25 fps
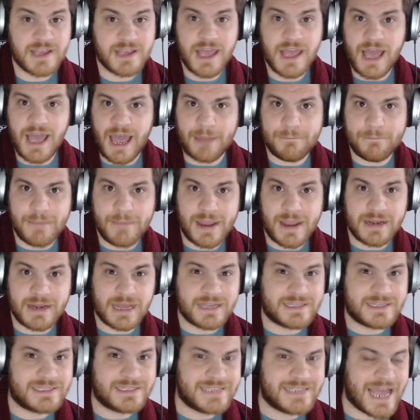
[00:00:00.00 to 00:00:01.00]
and made a
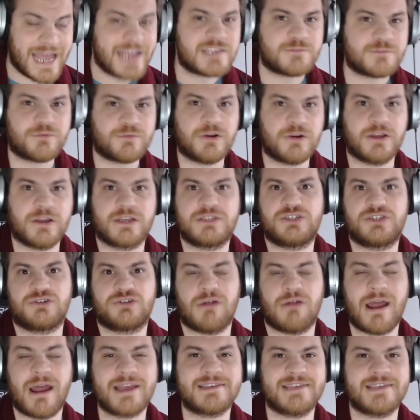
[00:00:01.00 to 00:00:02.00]
desperate
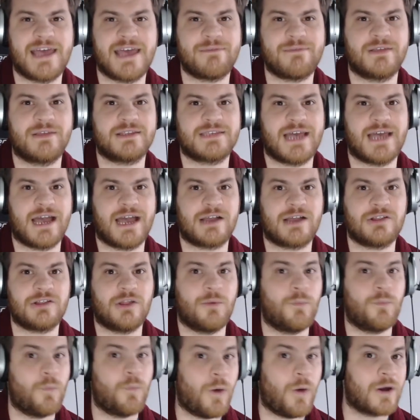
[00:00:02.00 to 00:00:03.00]
try-saving tackle on
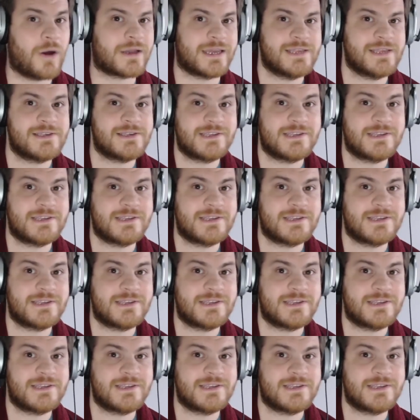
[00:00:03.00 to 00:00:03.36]
Watkins to